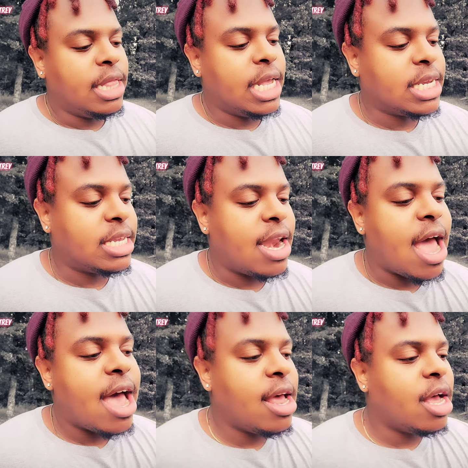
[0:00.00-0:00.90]
This
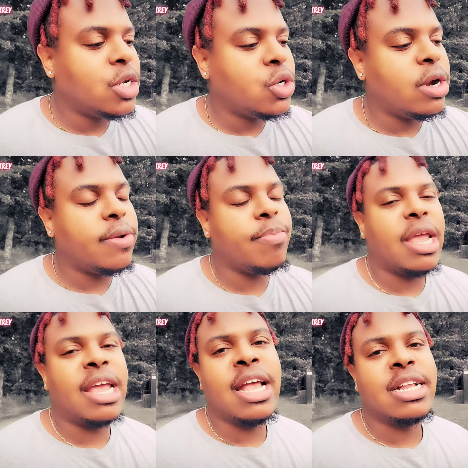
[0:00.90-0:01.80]
900,
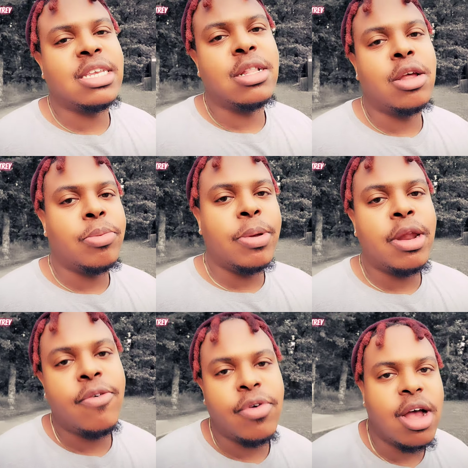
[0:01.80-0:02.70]
it gets a little
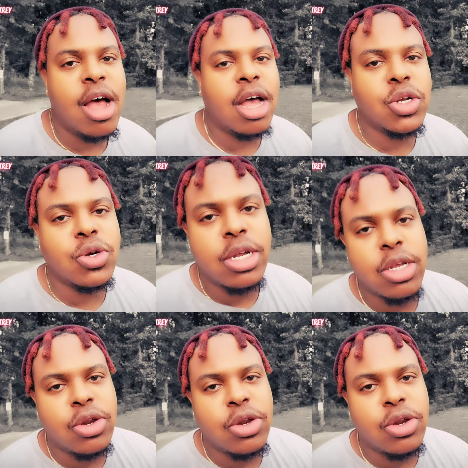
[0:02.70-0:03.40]
bit over 100,